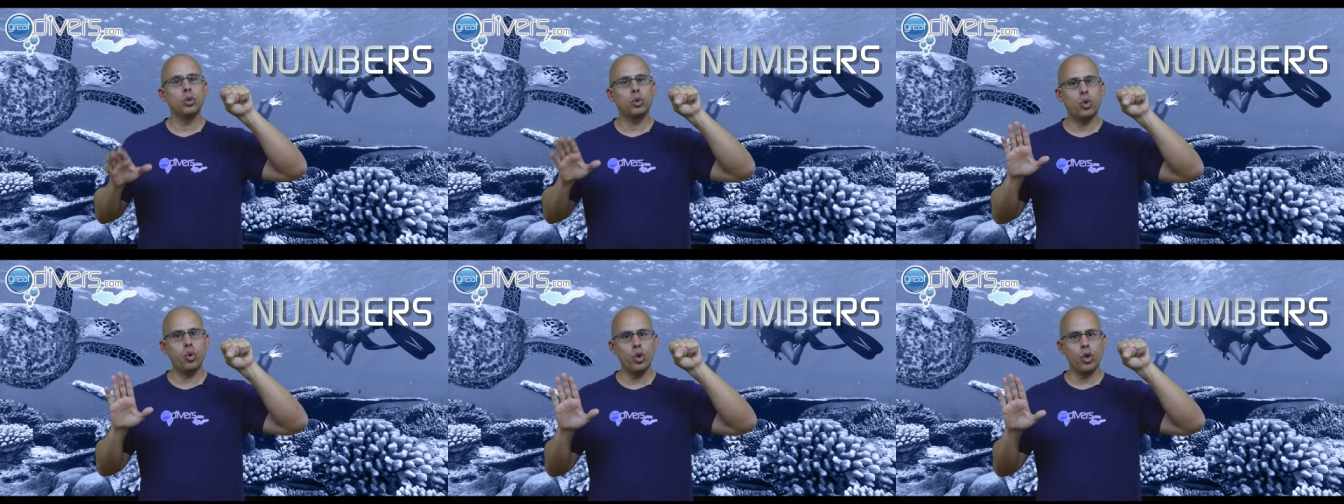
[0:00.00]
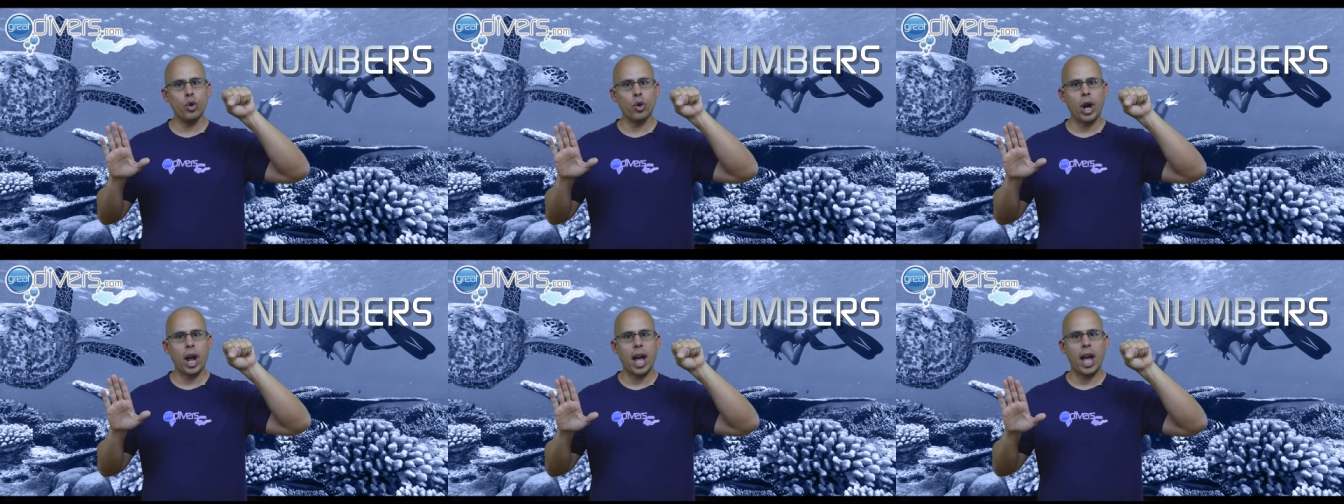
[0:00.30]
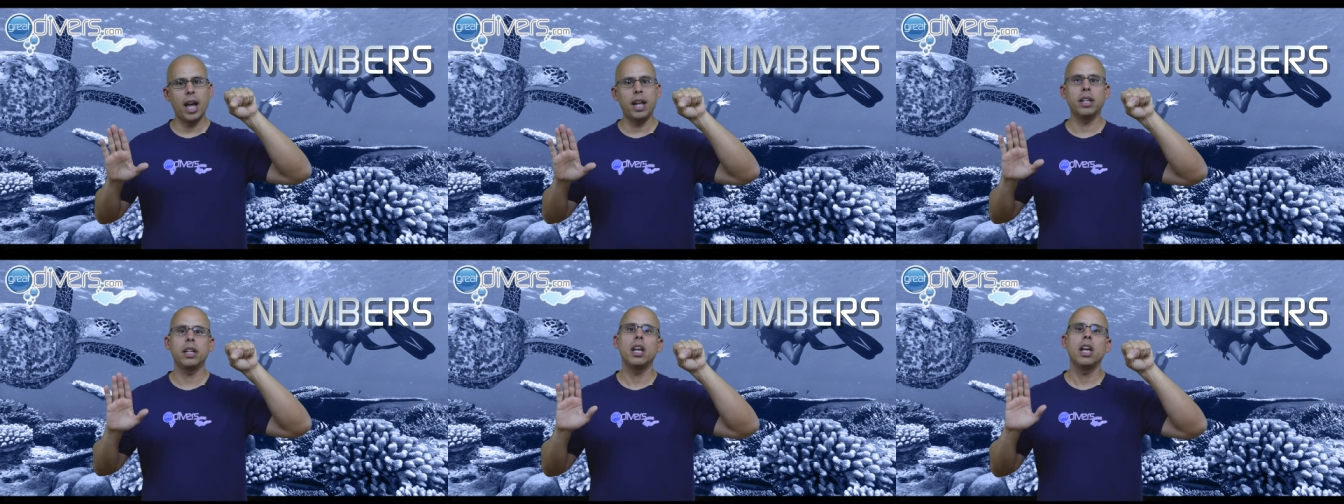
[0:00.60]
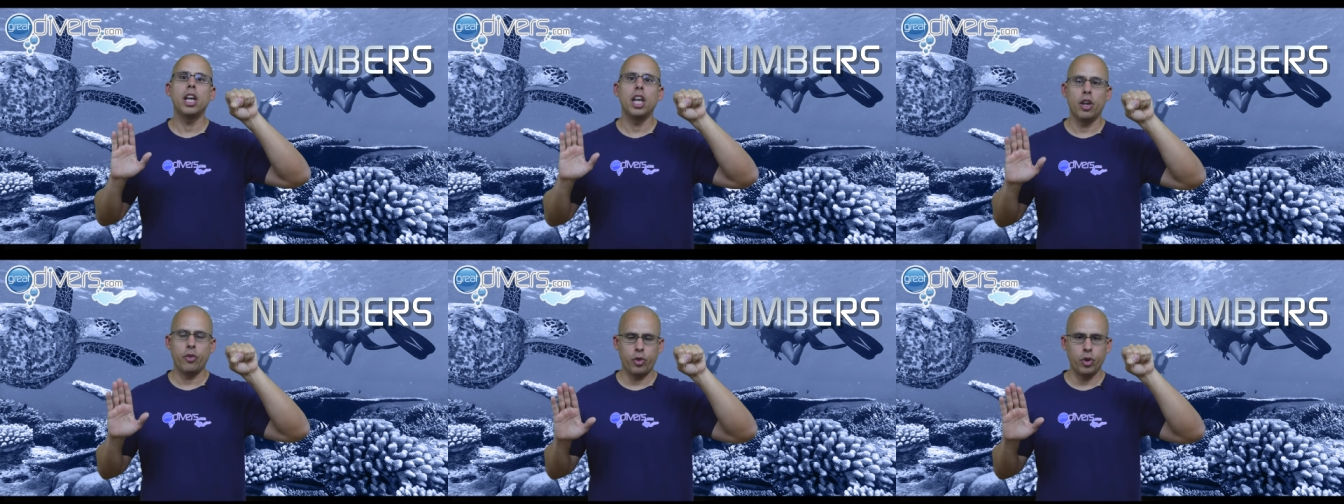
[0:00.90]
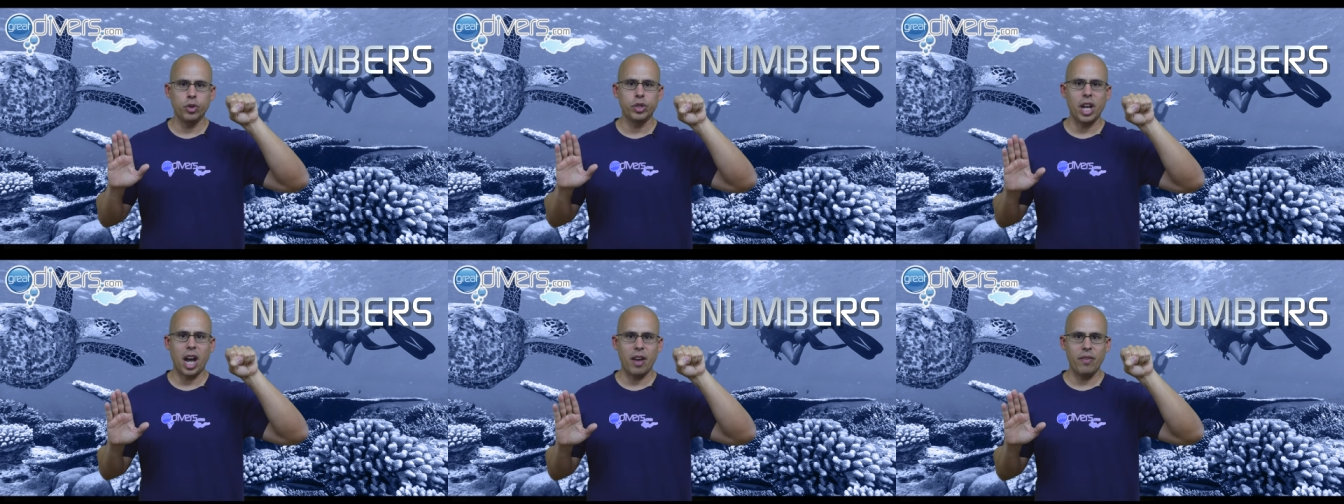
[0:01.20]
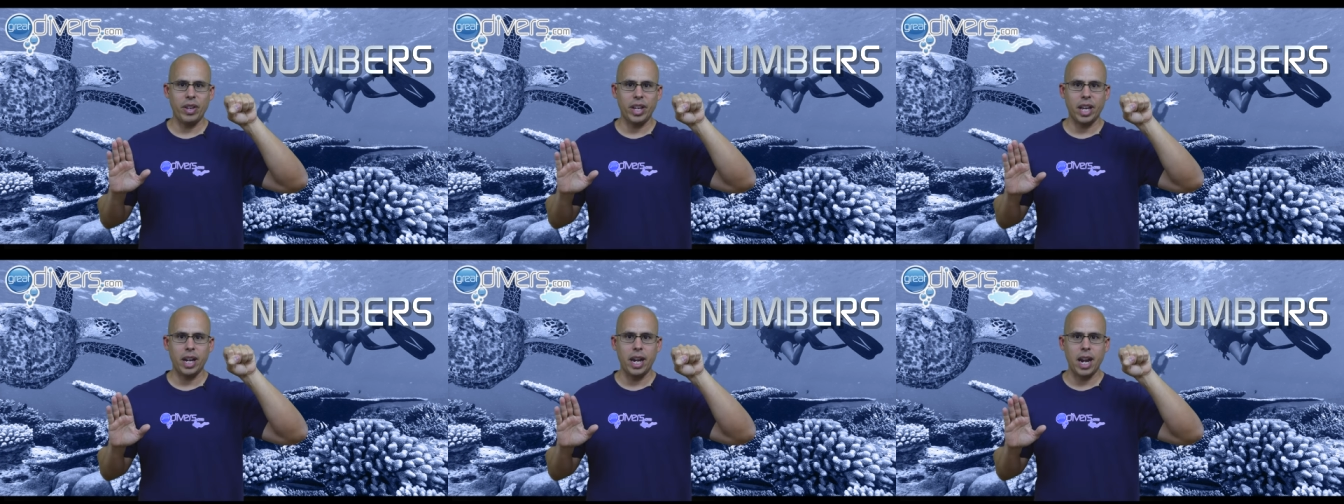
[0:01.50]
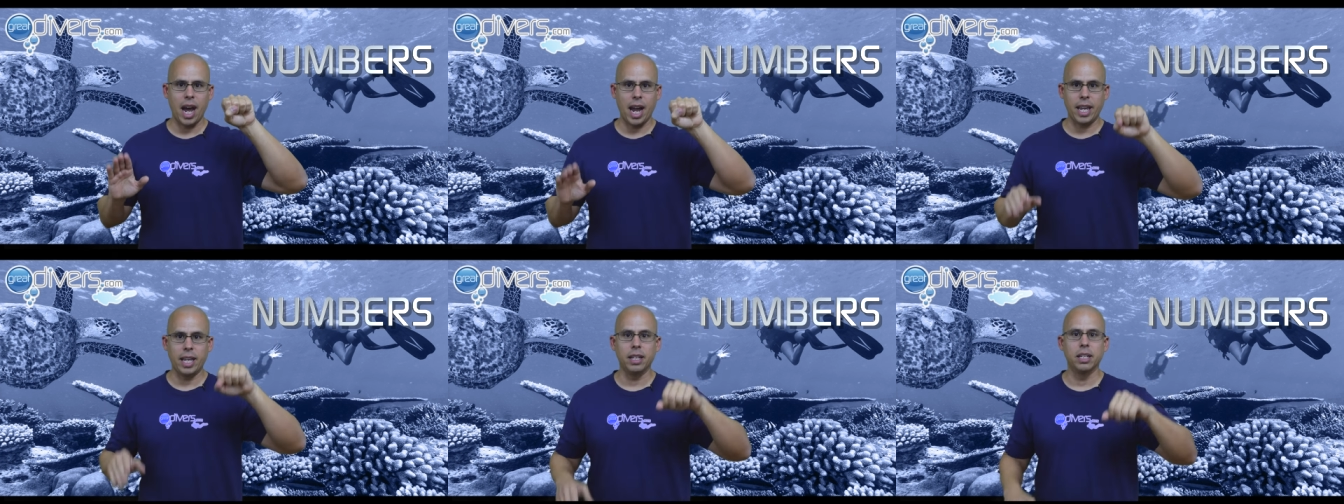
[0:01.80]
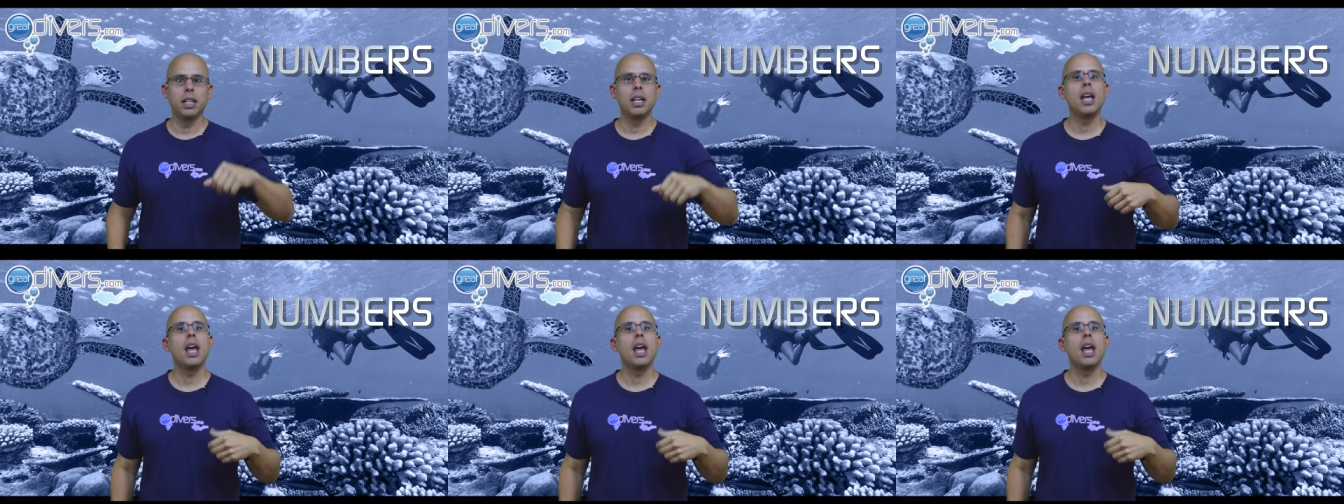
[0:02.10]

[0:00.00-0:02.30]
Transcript: to your hand if you're diving at night.